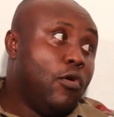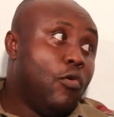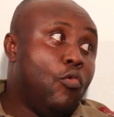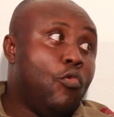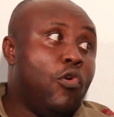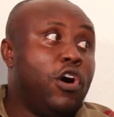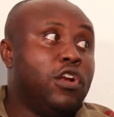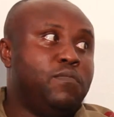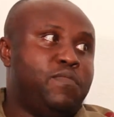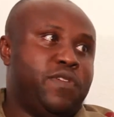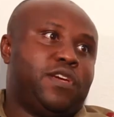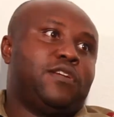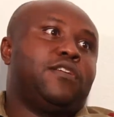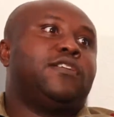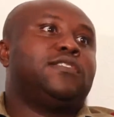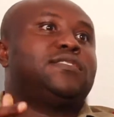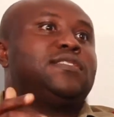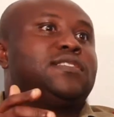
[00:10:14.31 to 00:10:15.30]
One,
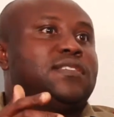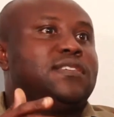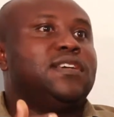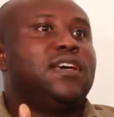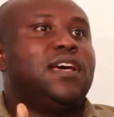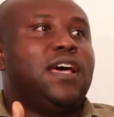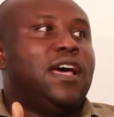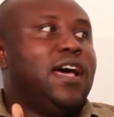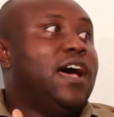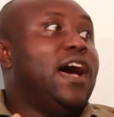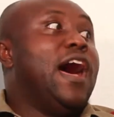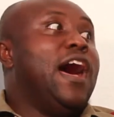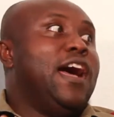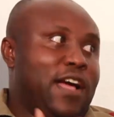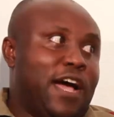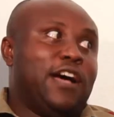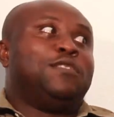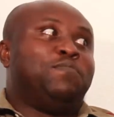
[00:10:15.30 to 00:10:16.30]
because I
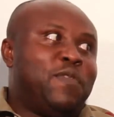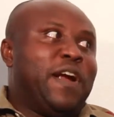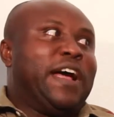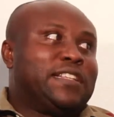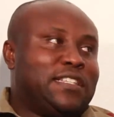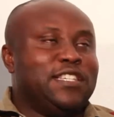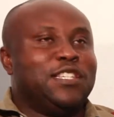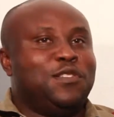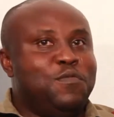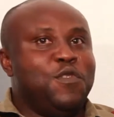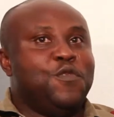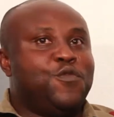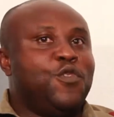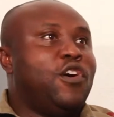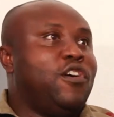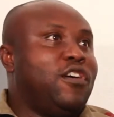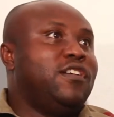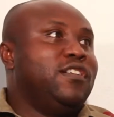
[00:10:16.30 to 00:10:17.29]
practiced
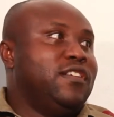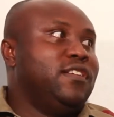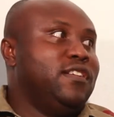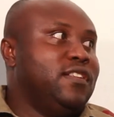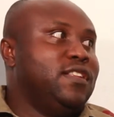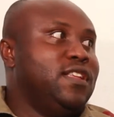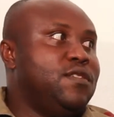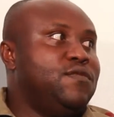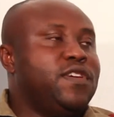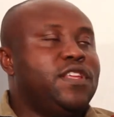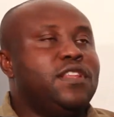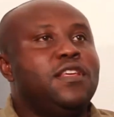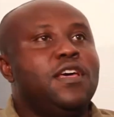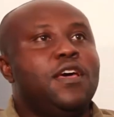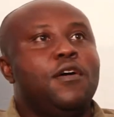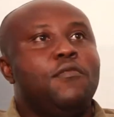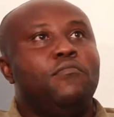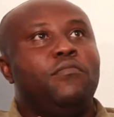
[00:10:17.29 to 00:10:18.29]
before leaving,
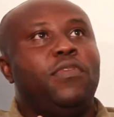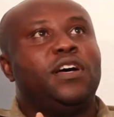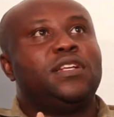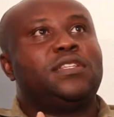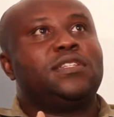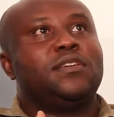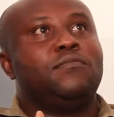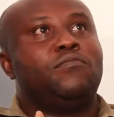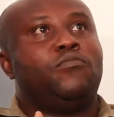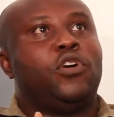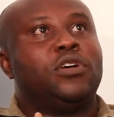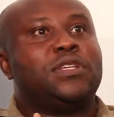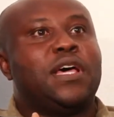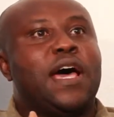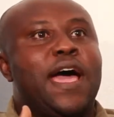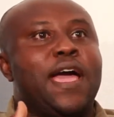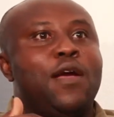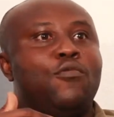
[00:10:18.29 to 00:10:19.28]
but
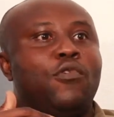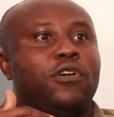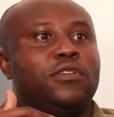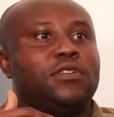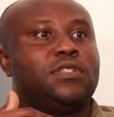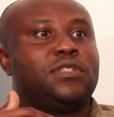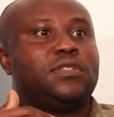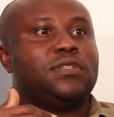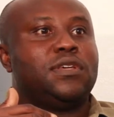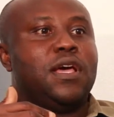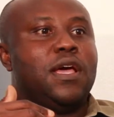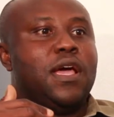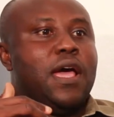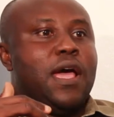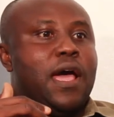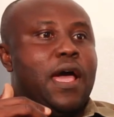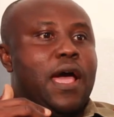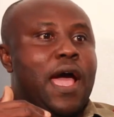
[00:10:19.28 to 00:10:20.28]
I was
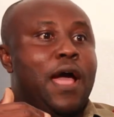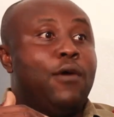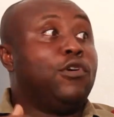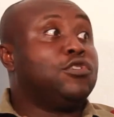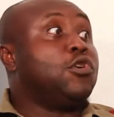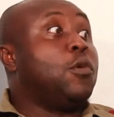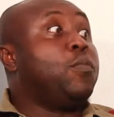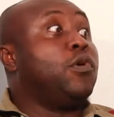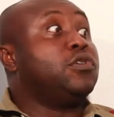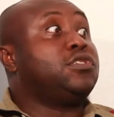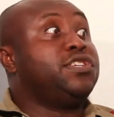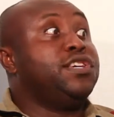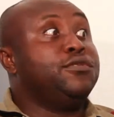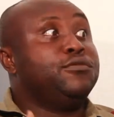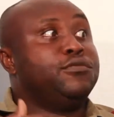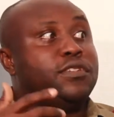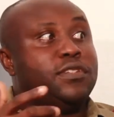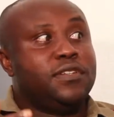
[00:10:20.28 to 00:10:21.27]

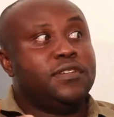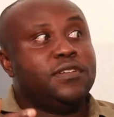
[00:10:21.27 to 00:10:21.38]
opportune